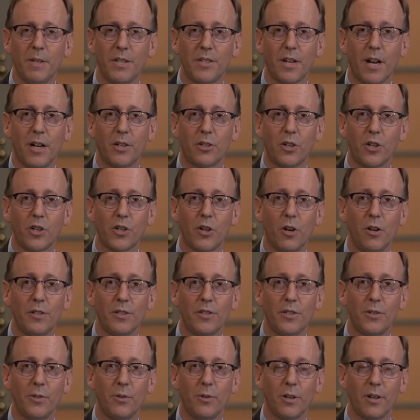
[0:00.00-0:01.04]
is Dr. Sean
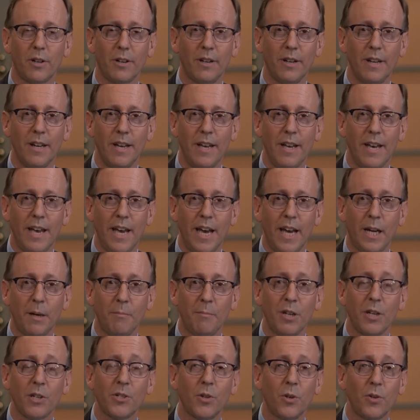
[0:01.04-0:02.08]
Studer, and I'm
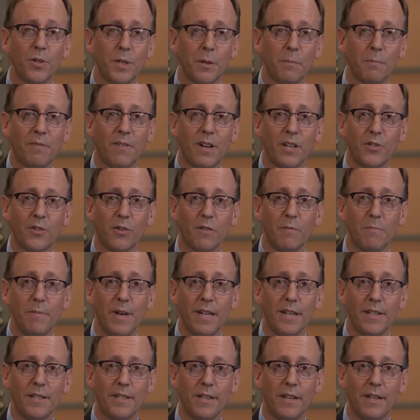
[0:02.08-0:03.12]
an Associate Professor of
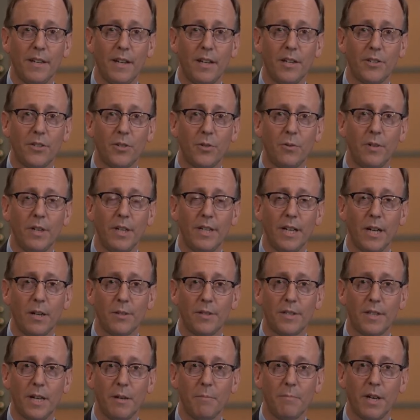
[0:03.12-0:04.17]
Medicine at SUNY
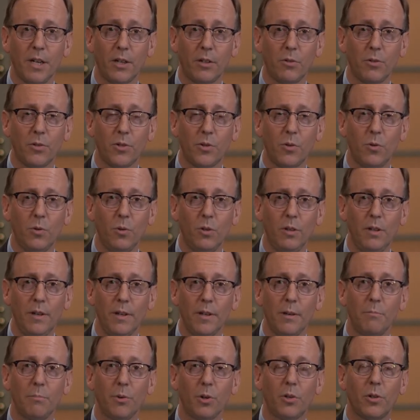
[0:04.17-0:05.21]
Downstate Medical School
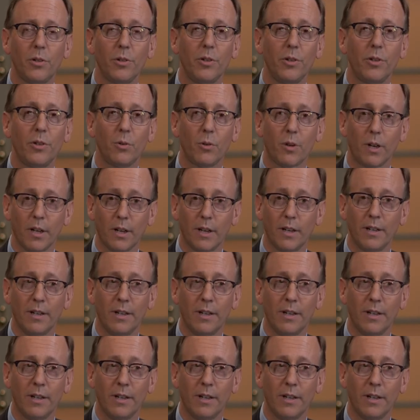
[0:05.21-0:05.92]
in Brooklyn, New York.